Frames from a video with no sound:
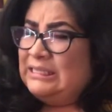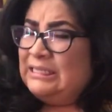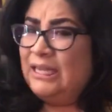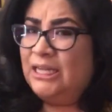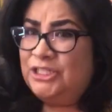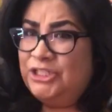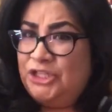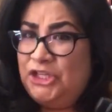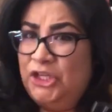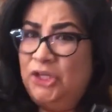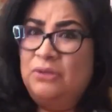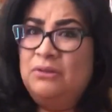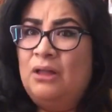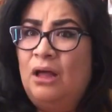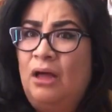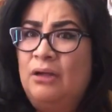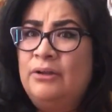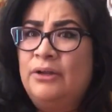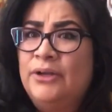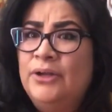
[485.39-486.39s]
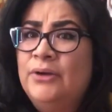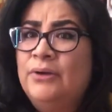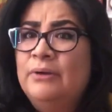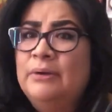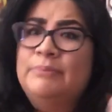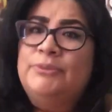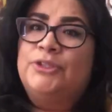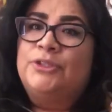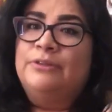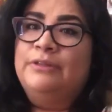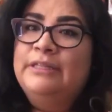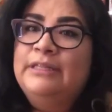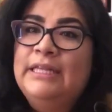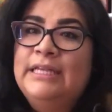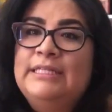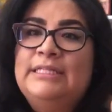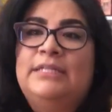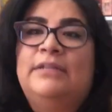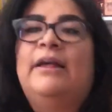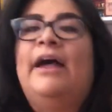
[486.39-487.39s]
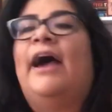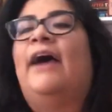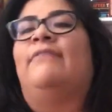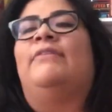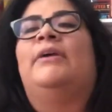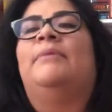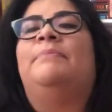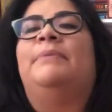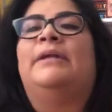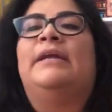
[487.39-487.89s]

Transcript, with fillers: not too long ago. I'm sure that they still have it.